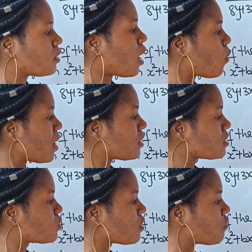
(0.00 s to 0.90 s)
Now, when
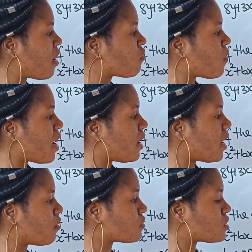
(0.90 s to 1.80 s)
this 25y
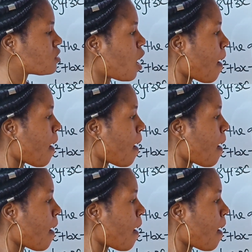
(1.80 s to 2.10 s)
left,